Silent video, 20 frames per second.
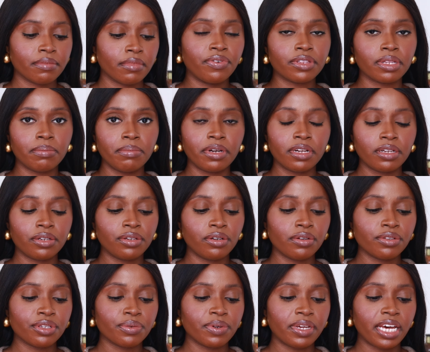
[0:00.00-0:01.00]
For the middle
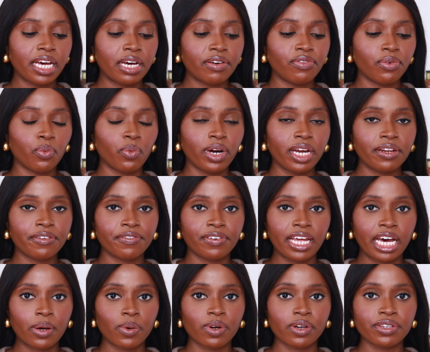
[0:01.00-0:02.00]
notes, we have white
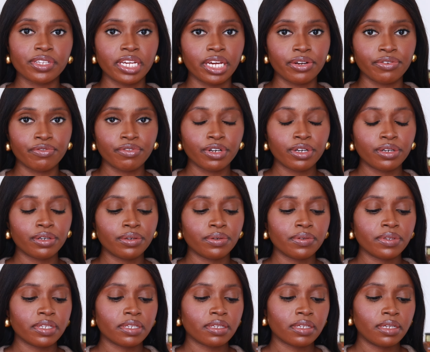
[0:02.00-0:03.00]
flowers and
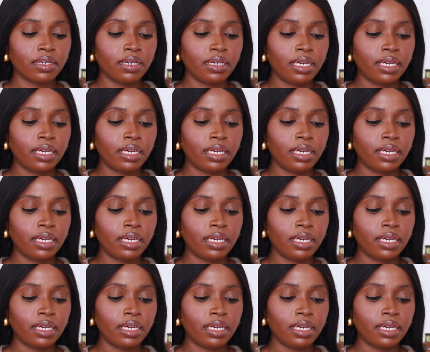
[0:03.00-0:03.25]
rose.